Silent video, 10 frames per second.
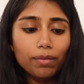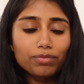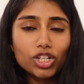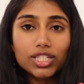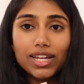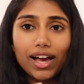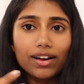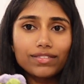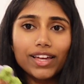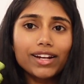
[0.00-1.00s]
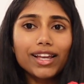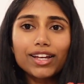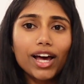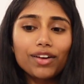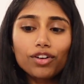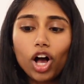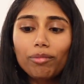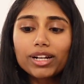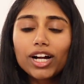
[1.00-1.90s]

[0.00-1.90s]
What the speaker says: just to have that like kind of common